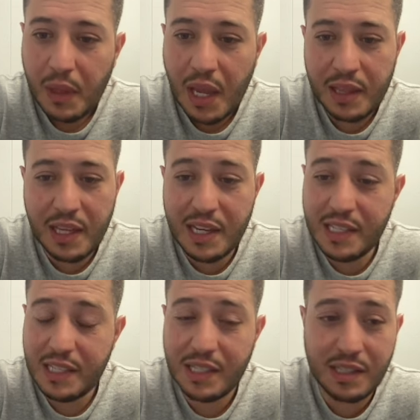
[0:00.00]

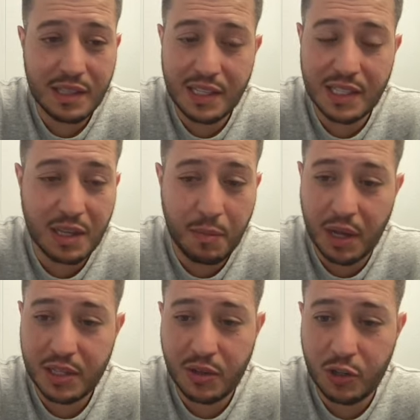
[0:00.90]
this this is a
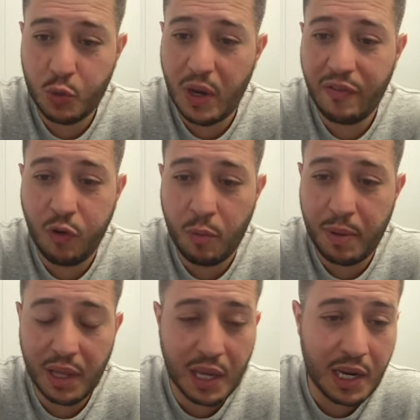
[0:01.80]
monster. 24
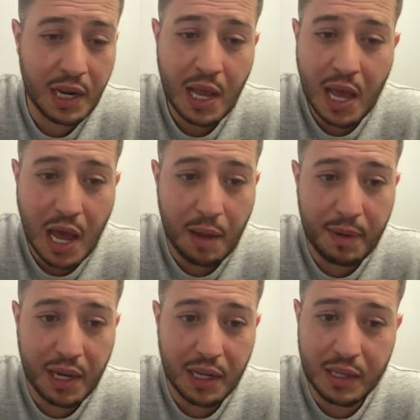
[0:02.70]
billion. I
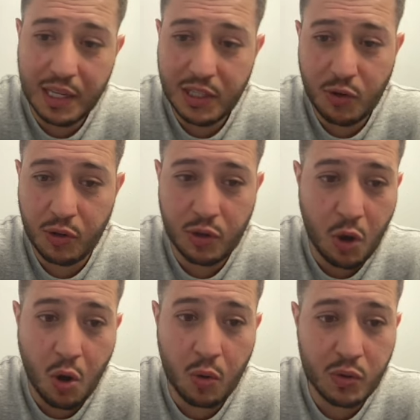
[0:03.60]
mean, this could
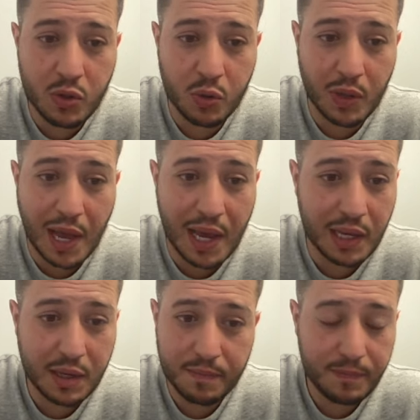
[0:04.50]
go to
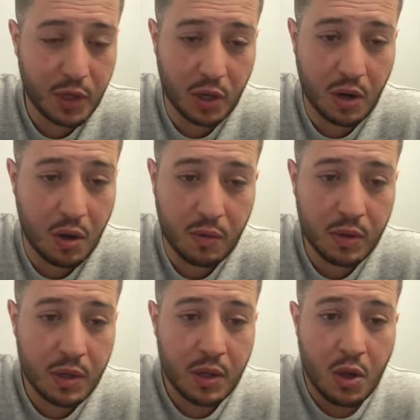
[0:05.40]
like, you know,
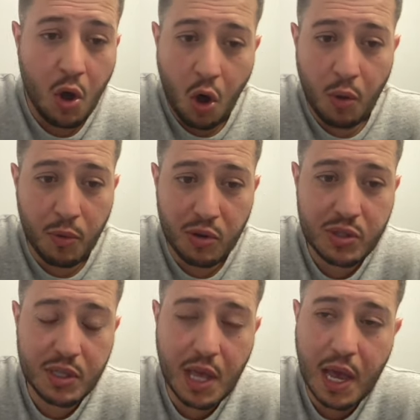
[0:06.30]

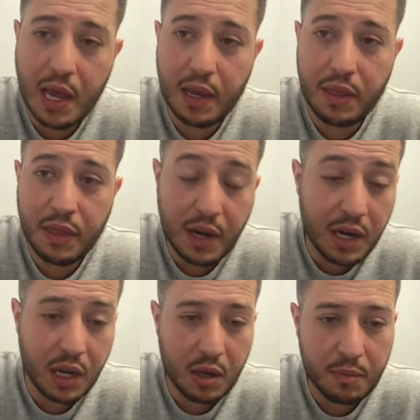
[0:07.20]
almost the
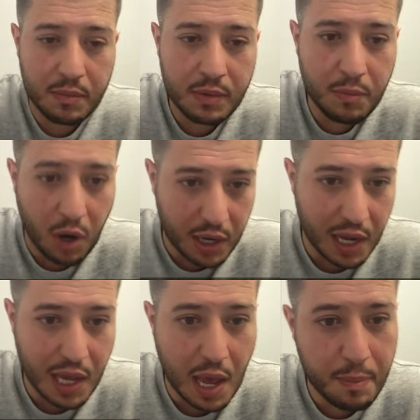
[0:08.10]
Ethereum
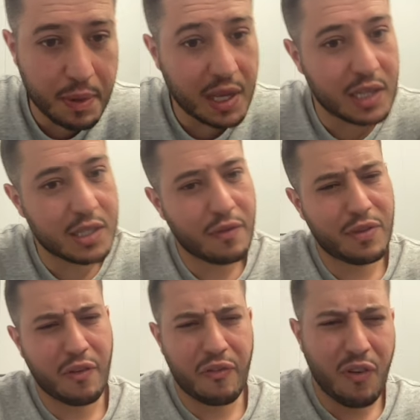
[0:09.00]
market cap because of
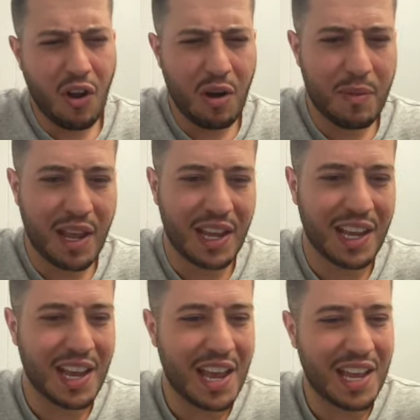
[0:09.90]
the
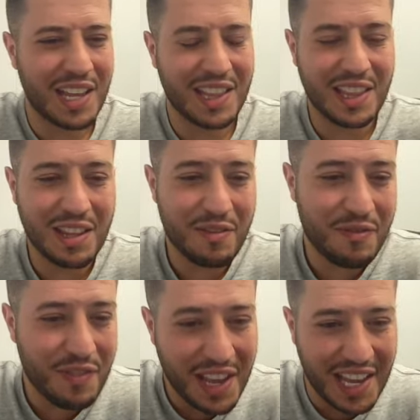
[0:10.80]
farming and the
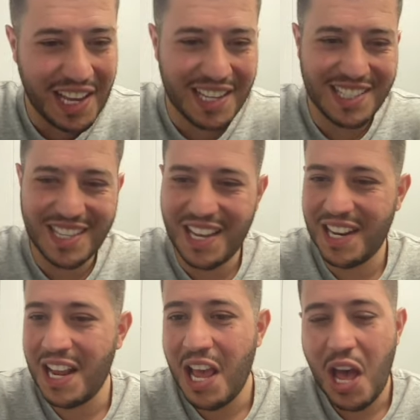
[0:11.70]
fees
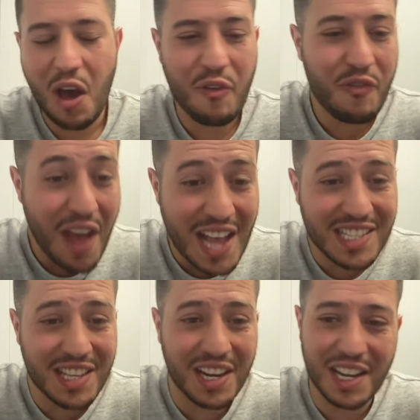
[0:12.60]
and how
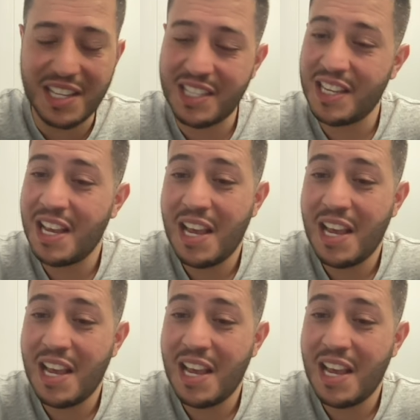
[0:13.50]
fast it is.